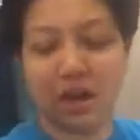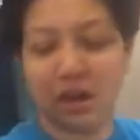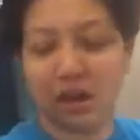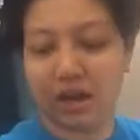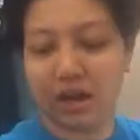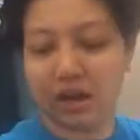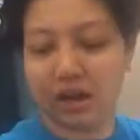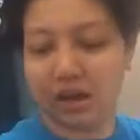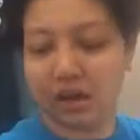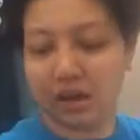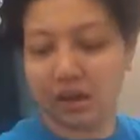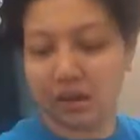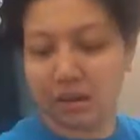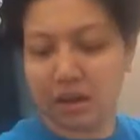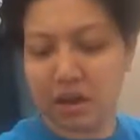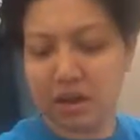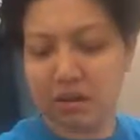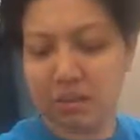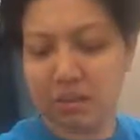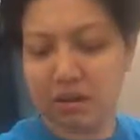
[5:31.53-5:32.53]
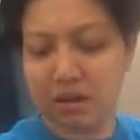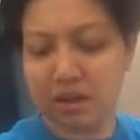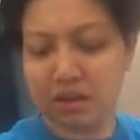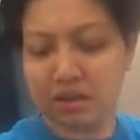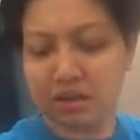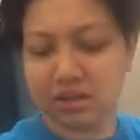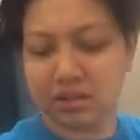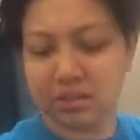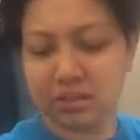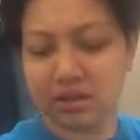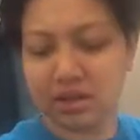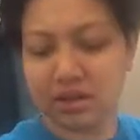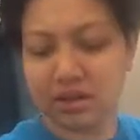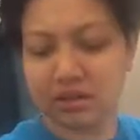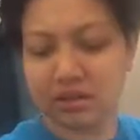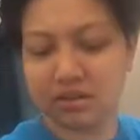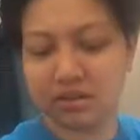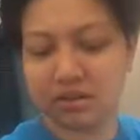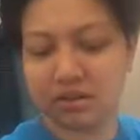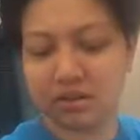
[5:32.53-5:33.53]
It's a
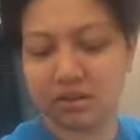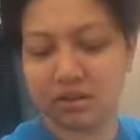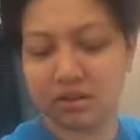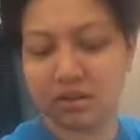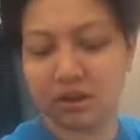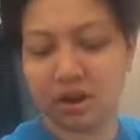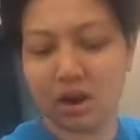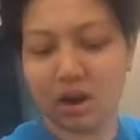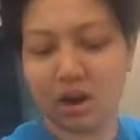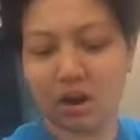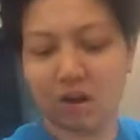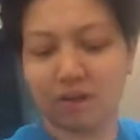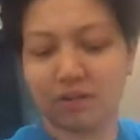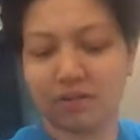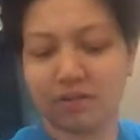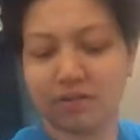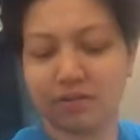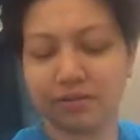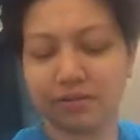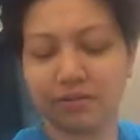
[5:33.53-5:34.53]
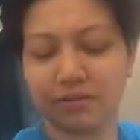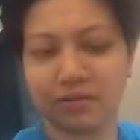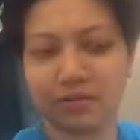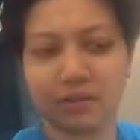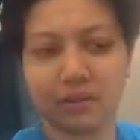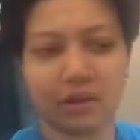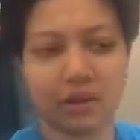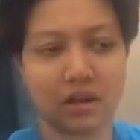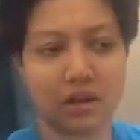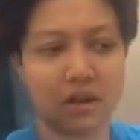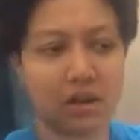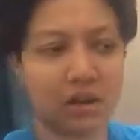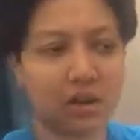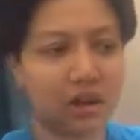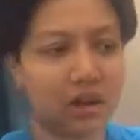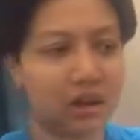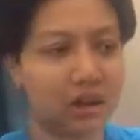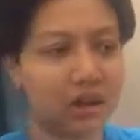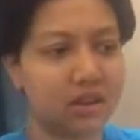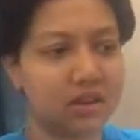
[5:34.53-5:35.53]
mixture of,
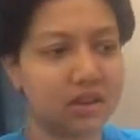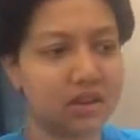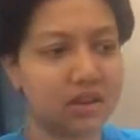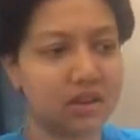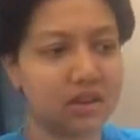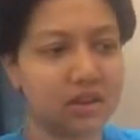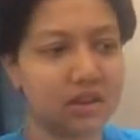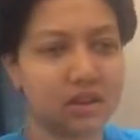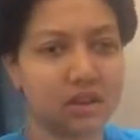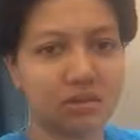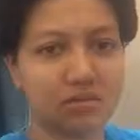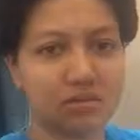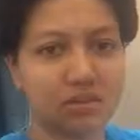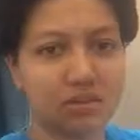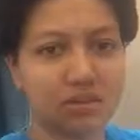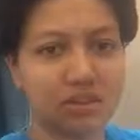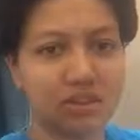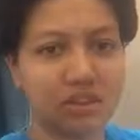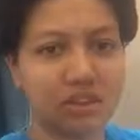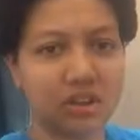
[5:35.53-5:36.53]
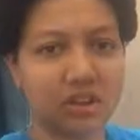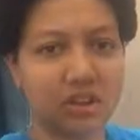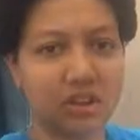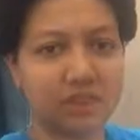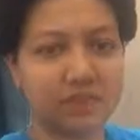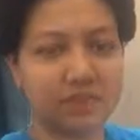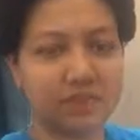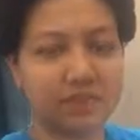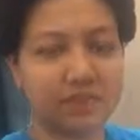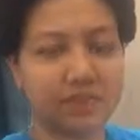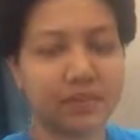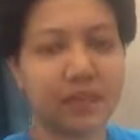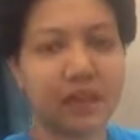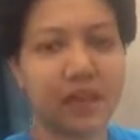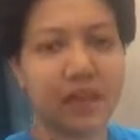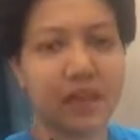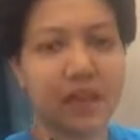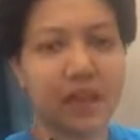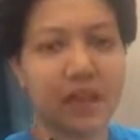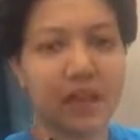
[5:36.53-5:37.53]
I think, Neutrogena
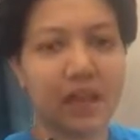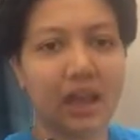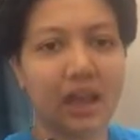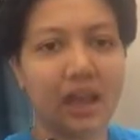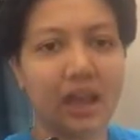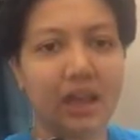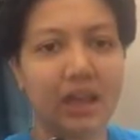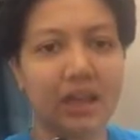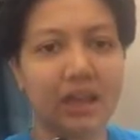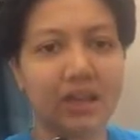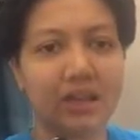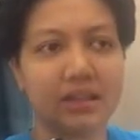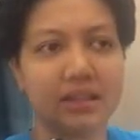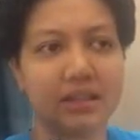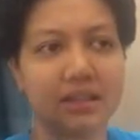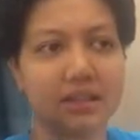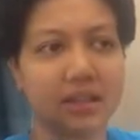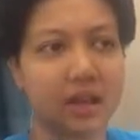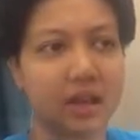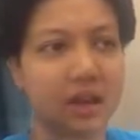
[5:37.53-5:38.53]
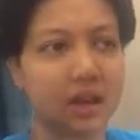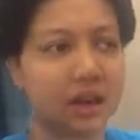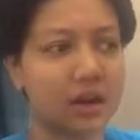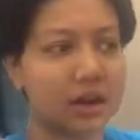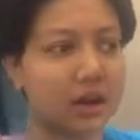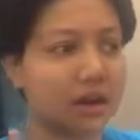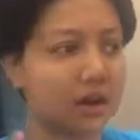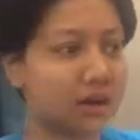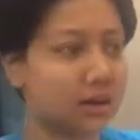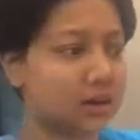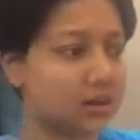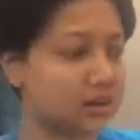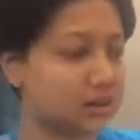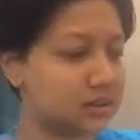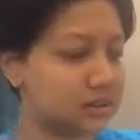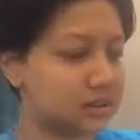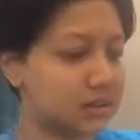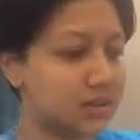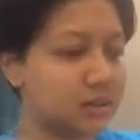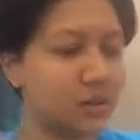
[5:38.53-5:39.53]
and
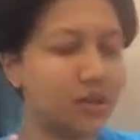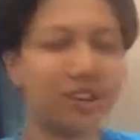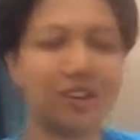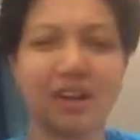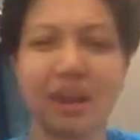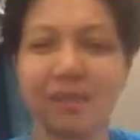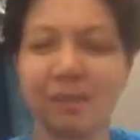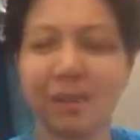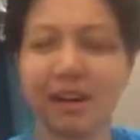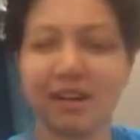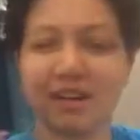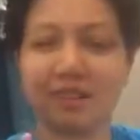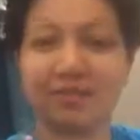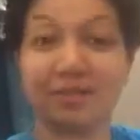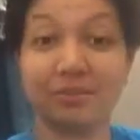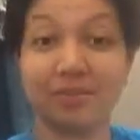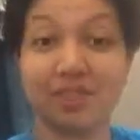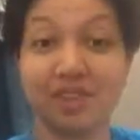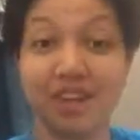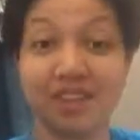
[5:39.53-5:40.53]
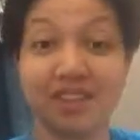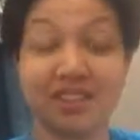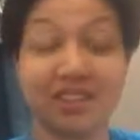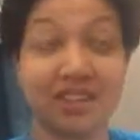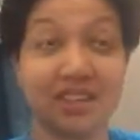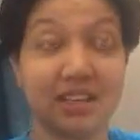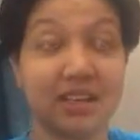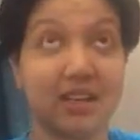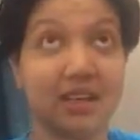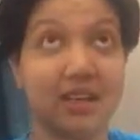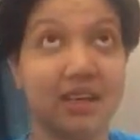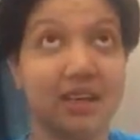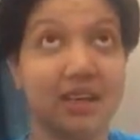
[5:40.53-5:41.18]
some oil I picked up from GNC.